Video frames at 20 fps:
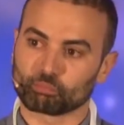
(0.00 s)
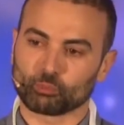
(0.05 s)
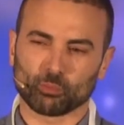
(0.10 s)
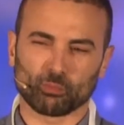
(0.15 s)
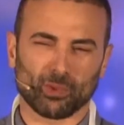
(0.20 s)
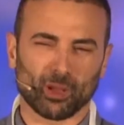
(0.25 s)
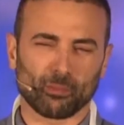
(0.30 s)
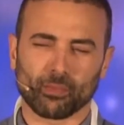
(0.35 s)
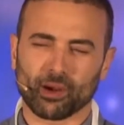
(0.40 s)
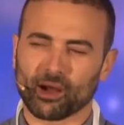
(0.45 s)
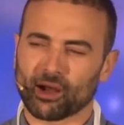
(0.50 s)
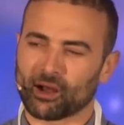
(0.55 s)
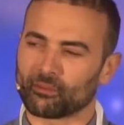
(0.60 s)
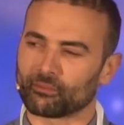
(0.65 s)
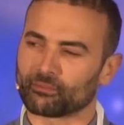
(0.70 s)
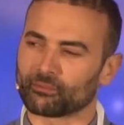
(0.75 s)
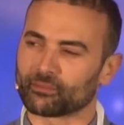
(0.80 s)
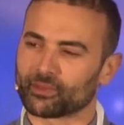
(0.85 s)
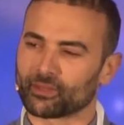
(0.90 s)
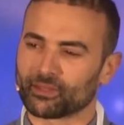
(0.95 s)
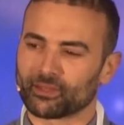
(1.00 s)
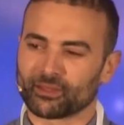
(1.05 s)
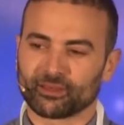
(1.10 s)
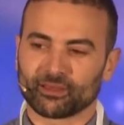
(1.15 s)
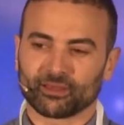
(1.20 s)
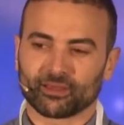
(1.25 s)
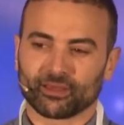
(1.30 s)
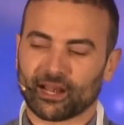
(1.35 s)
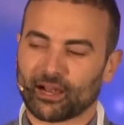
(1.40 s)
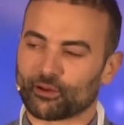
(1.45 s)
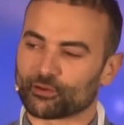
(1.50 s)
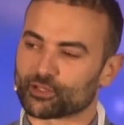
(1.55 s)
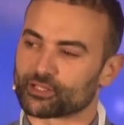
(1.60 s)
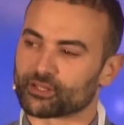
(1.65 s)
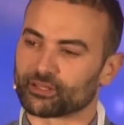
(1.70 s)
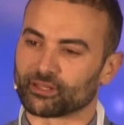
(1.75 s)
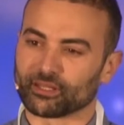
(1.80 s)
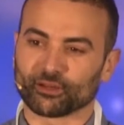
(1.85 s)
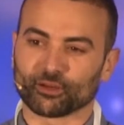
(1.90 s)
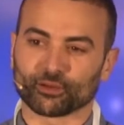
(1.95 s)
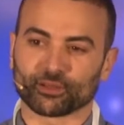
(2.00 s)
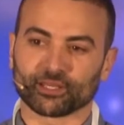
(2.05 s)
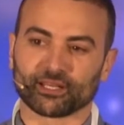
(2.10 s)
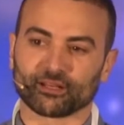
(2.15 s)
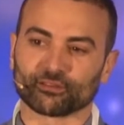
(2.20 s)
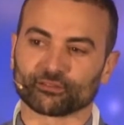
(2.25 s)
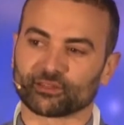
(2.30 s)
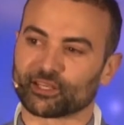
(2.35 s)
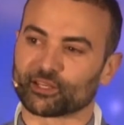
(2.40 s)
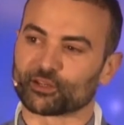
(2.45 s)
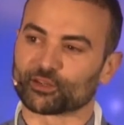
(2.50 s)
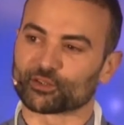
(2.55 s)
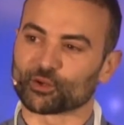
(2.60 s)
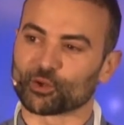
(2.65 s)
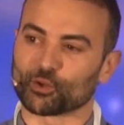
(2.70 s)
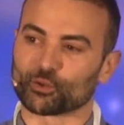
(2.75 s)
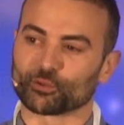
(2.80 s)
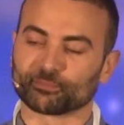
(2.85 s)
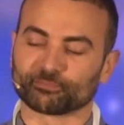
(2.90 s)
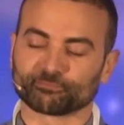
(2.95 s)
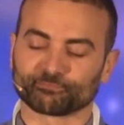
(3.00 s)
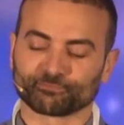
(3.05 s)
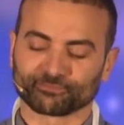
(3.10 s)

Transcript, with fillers: My mom, and I was just a little kid. I was eight years old.